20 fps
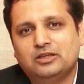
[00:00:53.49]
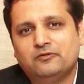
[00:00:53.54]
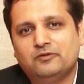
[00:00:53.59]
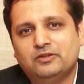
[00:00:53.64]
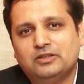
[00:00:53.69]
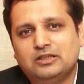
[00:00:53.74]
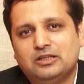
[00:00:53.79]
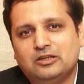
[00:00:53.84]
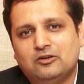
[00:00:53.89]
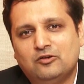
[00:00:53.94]

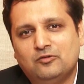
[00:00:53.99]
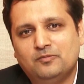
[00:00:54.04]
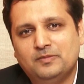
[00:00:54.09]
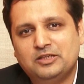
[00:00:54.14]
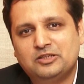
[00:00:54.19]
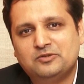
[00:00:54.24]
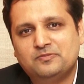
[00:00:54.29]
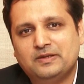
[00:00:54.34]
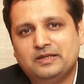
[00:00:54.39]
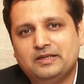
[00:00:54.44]
given the
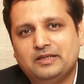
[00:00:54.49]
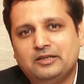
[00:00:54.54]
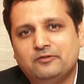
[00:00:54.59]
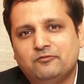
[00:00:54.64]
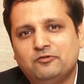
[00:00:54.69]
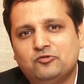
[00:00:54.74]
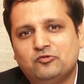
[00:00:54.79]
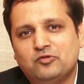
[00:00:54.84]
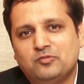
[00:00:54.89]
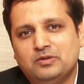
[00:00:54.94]
government
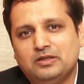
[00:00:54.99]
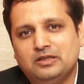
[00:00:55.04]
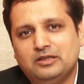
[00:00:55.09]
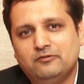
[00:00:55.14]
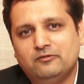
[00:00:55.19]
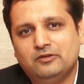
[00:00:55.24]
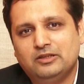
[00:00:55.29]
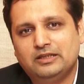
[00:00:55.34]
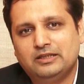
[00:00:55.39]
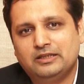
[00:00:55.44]
spending which we
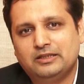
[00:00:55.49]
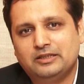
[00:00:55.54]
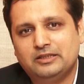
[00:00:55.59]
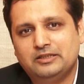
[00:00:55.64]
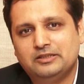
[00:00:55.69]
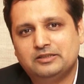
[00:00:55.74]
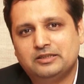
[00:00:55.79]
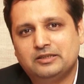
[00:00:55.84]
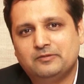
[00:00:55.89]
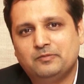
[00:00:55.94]
believe will
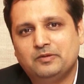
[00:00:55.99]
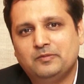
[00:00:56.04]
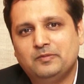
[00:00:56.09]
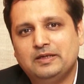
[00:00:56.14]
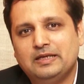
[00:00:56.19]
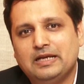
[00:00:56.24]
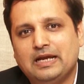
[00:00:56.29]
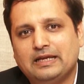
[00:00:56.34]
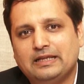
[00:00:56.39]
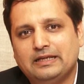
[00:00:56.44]
increase and we
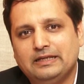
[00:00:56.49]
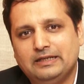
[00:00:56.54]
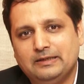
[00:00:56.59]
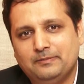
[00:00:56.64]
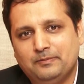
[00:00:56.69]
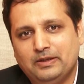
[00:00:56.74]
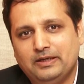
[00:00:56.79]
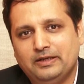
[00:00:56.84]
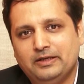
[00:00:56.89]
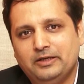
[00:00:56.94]
be agri
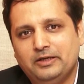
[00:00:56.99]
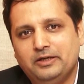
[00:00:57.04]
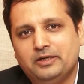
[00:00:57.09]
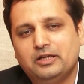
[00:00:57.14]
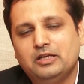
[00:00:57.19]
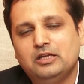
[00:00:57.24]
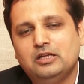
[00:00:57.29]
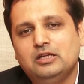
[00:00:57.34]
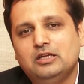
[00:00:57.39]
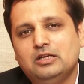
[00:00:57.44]

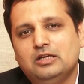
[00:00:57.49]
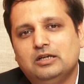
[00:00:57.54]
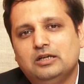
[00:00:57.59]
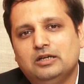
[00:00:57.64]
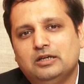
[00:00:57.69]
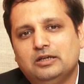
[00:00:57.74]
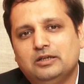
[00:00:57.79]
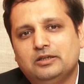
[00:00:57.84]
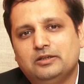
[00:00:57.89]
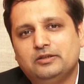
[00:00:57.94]
dependent
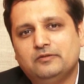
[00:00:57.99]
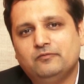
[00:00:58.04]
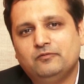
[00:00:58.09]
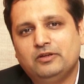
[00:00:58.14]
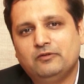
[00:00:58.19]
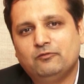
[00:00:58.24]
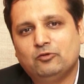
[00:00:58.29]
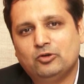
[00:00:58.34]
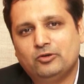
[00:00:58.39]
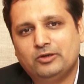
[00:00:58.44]
uh,
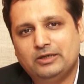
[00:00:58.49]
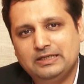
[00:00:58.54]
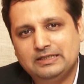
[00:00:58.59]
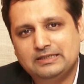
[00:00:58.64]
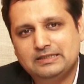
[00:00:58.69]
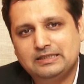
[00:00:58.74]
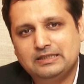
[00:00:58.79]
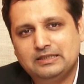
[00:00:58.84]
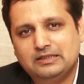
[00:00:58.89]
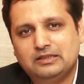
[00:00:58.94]
we've
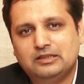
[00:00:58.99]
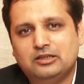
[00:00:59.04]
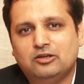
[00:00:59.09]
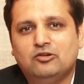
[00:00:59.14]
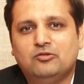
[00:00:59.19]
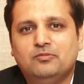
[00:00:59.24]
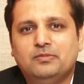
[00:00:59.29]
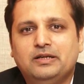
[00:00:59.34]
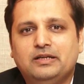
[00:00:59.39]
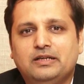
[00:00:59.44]
already seen
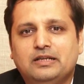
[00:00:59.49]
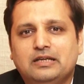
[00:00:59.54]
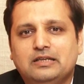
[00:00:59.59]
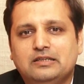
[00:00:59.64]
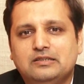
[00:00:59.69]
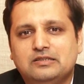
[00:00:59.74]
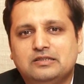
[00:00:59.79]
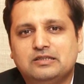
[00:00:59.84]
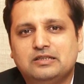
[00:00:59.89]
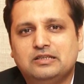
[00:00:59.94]
government
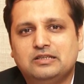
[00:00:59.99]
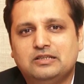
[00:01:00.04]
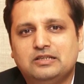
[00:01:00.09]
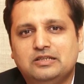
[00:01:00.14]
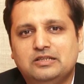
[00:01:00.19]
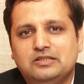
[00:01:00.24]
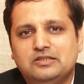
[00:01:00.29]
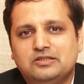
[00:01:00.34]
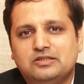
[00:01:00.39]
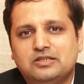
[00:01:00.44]
has
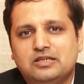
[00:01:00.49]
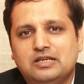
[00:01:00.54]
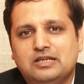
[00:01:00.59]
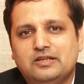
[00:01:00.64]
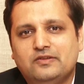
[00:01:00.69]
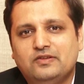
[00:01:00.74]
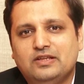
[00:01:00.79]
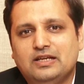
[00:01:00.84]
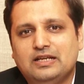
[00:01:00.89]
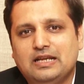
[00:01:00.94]
increased
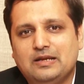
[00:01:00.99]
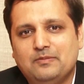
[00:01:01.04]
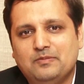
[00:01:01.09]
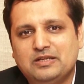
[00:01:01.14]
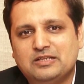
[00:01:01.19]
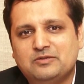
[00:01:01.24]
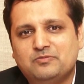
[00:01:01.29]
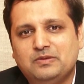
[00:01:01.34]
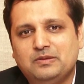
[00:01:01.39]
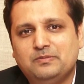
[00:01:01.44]
their
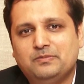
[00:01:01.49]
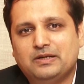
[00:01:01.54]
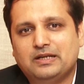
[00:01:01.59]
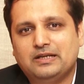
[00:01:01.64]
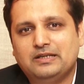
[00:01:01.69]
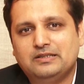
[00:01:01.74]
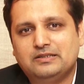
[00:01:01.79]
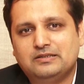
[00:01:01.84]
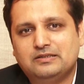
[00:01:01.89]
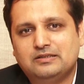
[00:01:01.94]
MSP
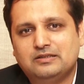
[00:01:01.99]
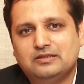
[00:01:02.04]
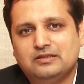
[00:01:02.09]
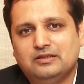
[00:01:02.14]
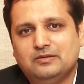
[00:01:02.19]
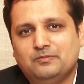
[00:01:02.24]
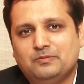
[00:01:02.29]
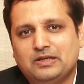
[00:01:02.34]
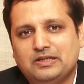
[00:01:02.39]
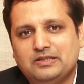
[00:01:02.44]
price
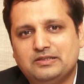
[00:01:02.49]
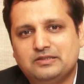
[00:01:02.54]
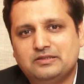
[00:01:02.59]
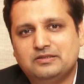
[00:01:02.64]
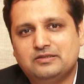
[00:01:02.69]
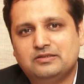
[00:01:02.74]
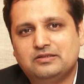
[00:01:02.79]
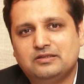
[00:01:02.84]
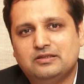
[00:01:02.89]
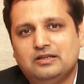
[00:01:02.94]
uh,
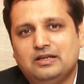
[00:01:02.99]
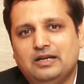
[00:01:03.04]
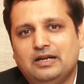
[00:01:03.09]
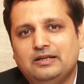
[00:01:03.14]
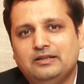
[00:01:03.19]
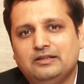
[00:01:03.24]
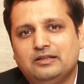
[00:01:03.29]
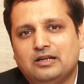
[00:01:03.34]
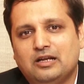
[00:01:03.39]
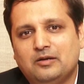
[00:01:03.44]
prices
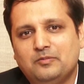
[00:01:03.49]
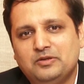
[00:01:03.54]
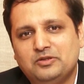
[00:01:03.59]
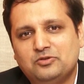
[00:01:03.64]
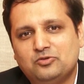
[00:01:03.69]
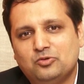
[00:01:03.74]
and the Rabi